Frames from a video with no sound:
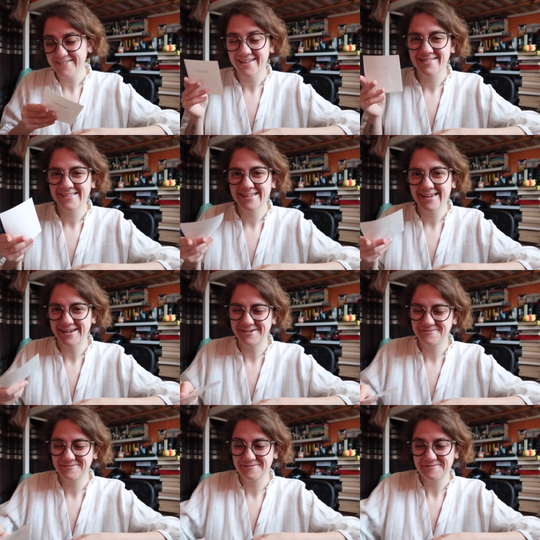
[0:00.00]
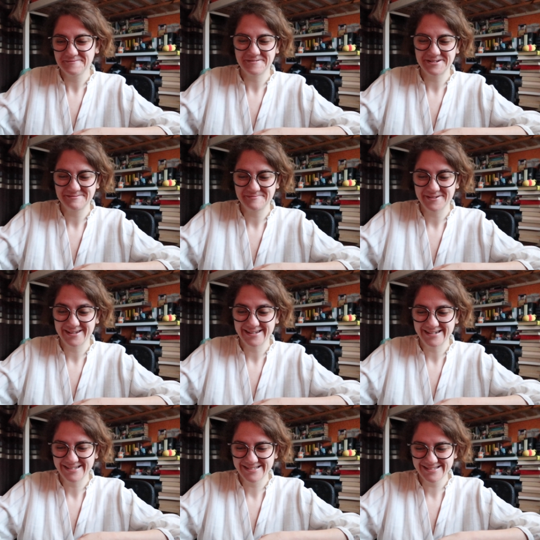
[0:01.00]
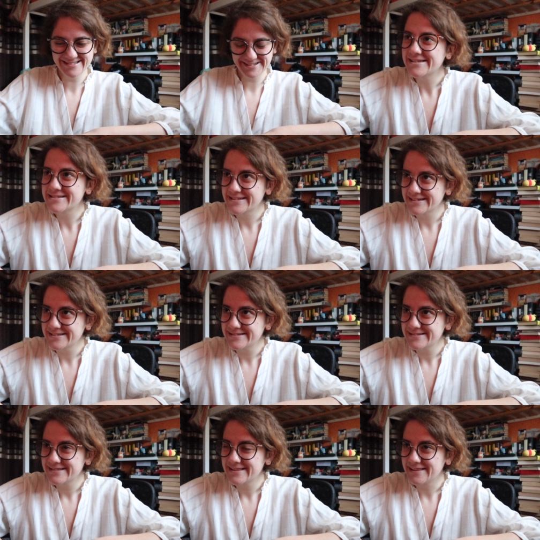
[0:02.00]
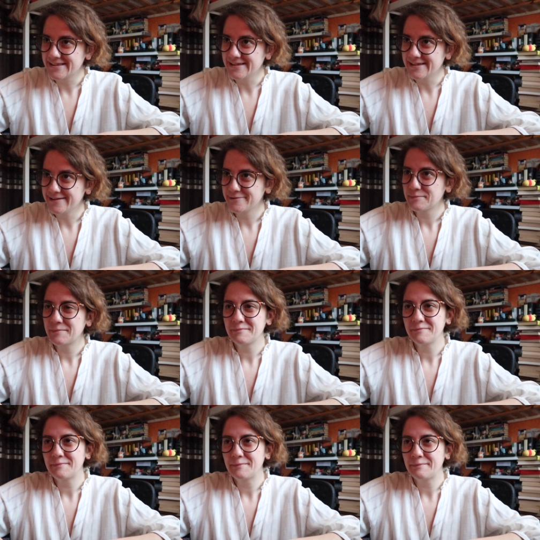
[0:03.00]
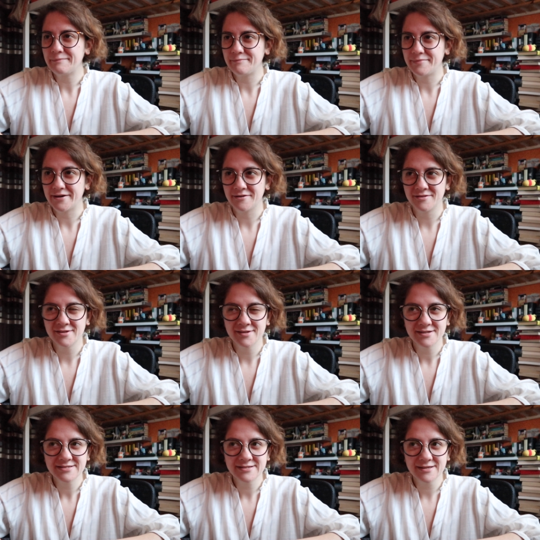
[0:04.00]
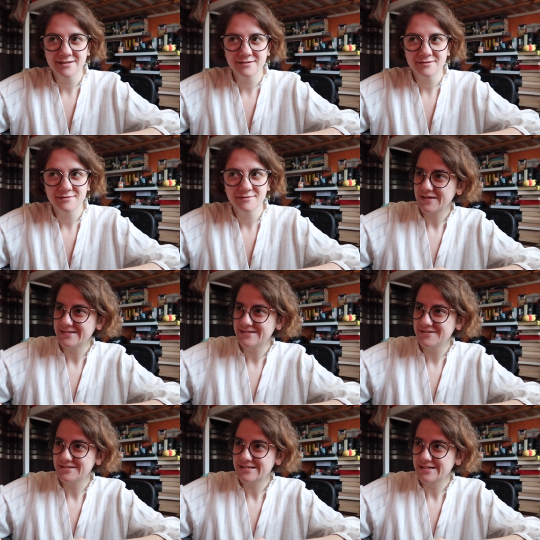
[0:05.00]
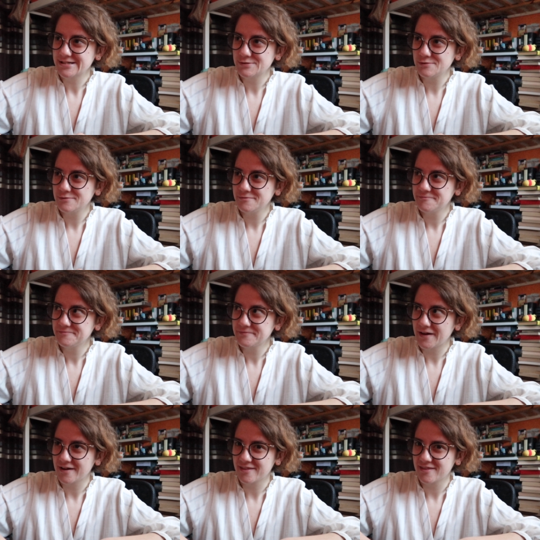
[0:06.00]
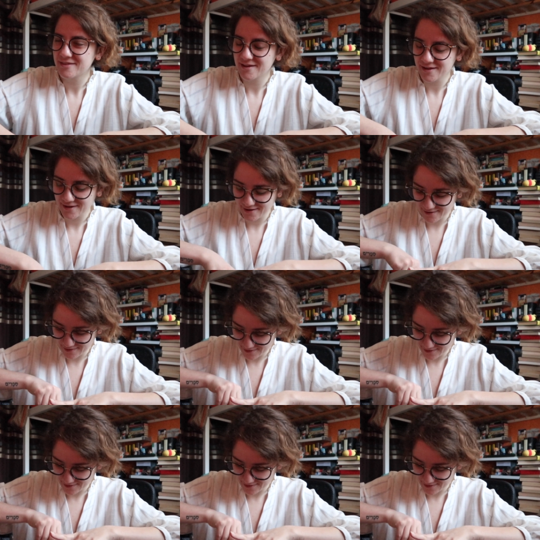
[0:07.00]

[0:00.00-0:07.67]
I think I know which book it is. Is it the Bear and the Nightingale? Isn't the title? I think.